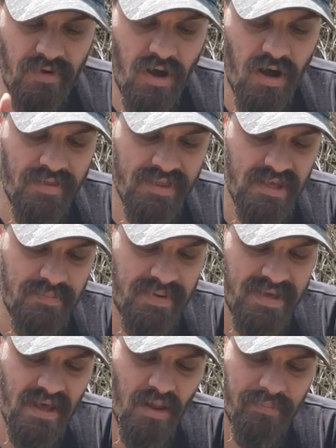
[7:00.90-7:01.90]
On the
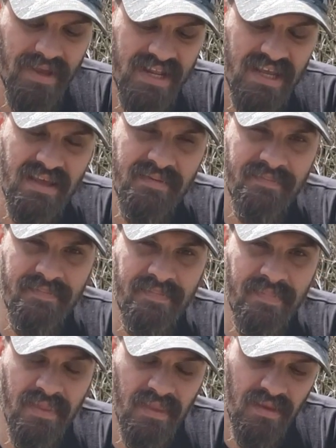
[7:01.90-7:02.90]
PL Mini,
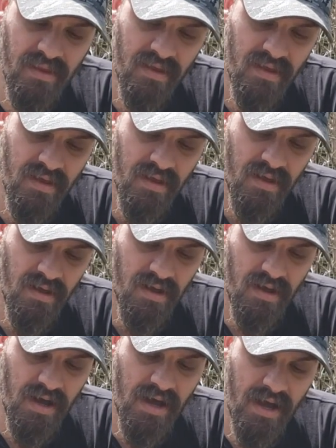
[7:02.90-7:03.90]

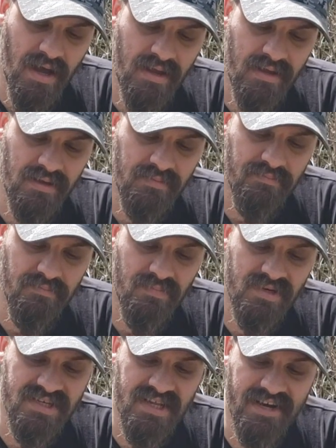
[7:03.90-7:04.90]
I
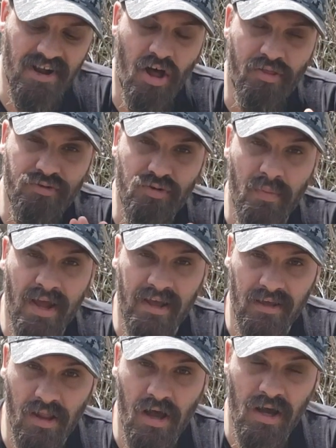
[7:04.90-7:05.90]
did it all through my
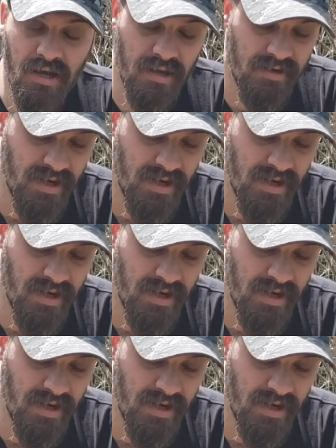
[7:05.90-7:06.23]
Glock